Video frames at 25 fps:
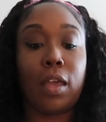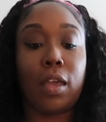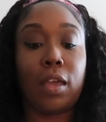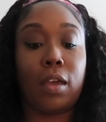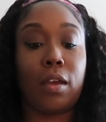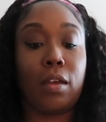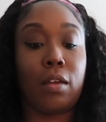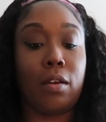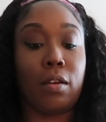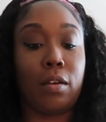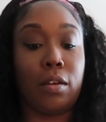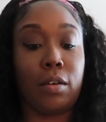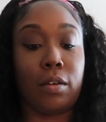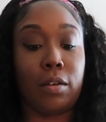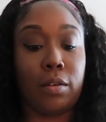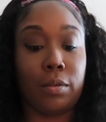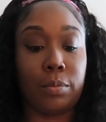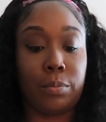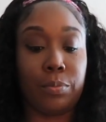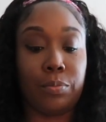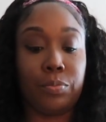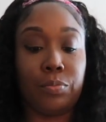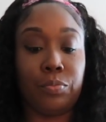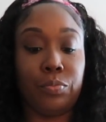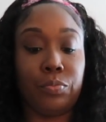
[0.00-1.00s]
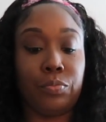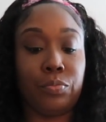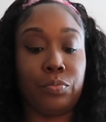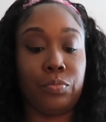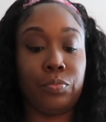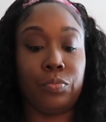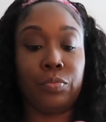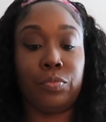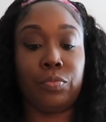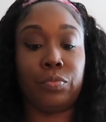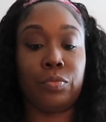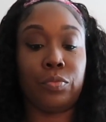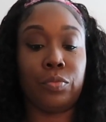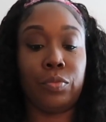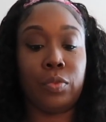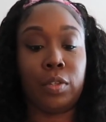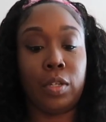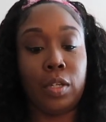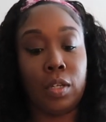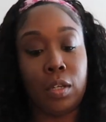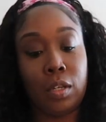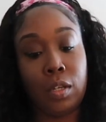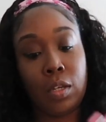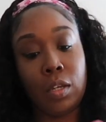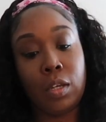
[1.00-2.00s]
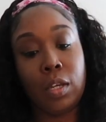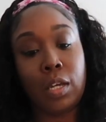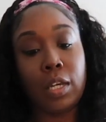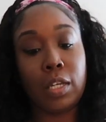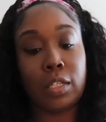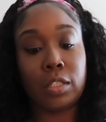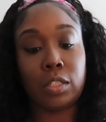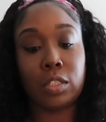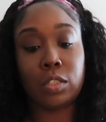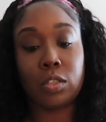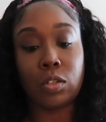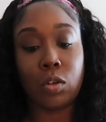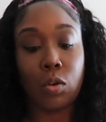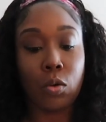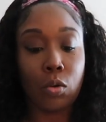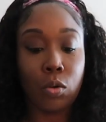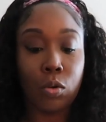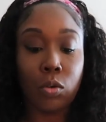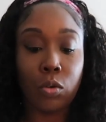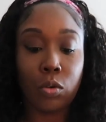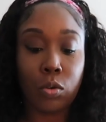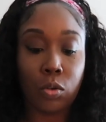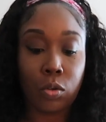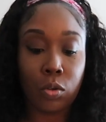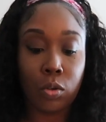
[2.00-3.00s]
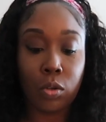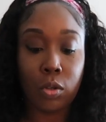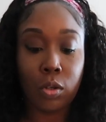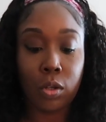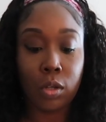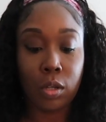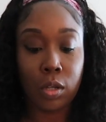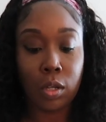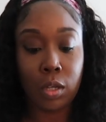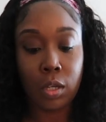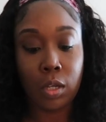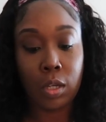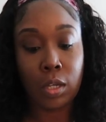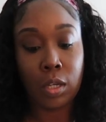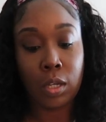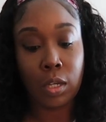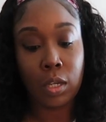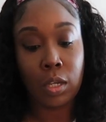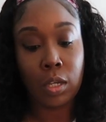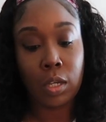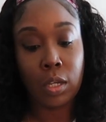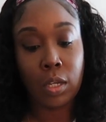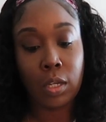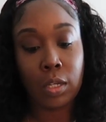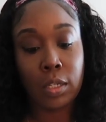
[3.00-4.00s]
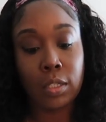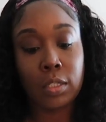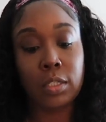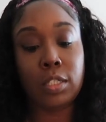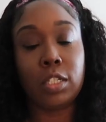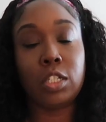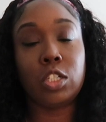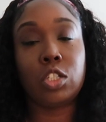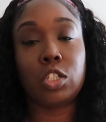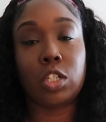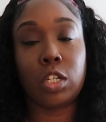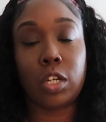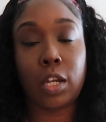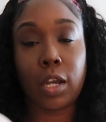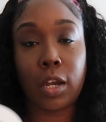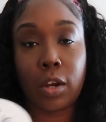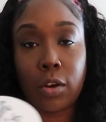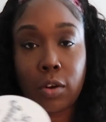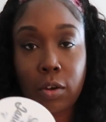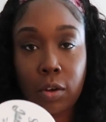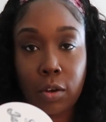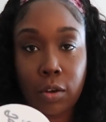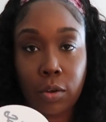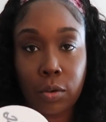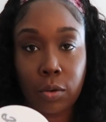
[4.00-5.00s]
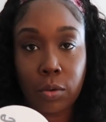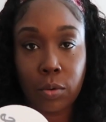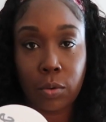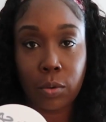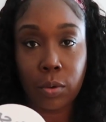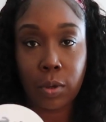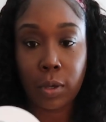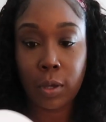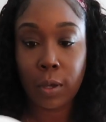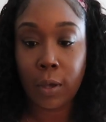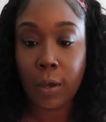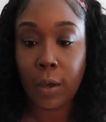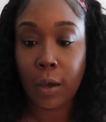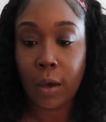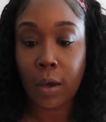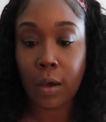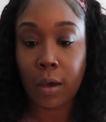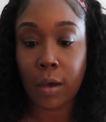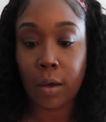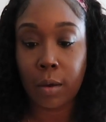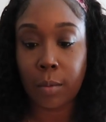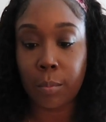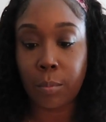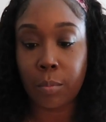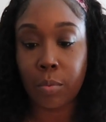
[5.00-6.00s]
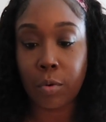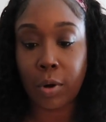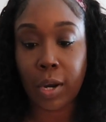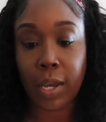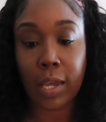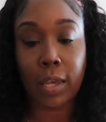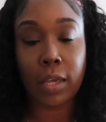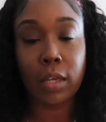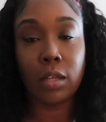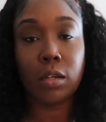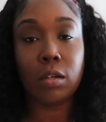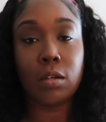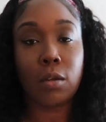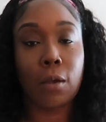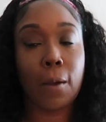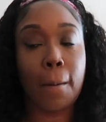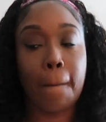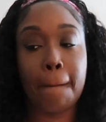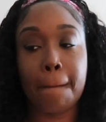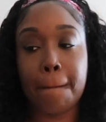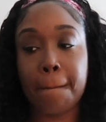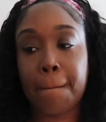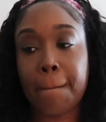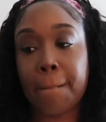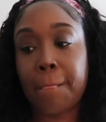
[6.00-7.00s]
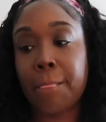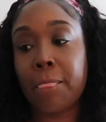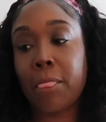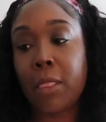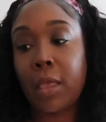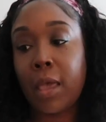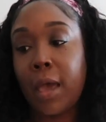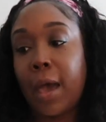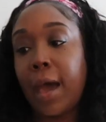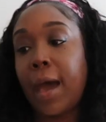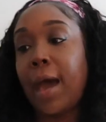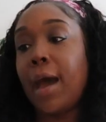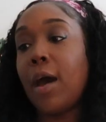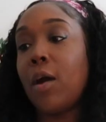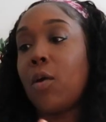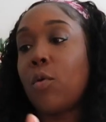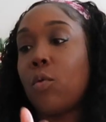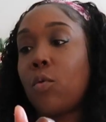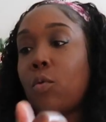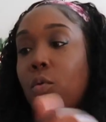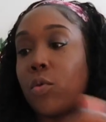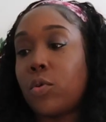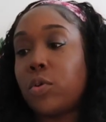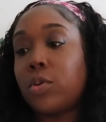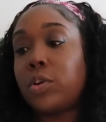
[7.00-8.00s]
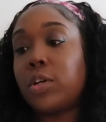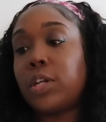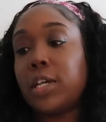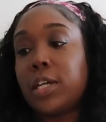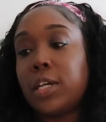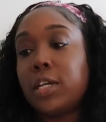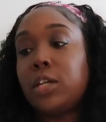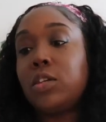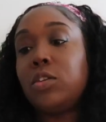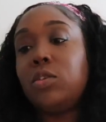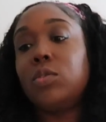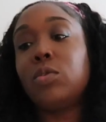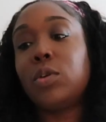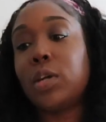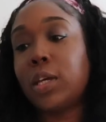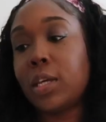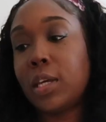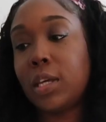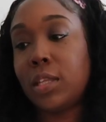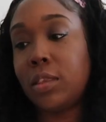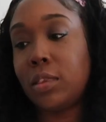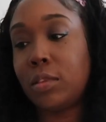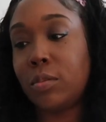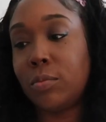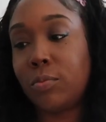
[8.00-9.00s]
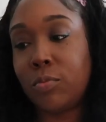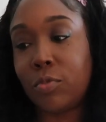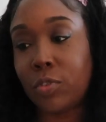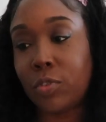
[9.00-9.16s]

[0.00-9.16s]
and um, it's Sol de Janeiro um, brand. I ordered it. You can get them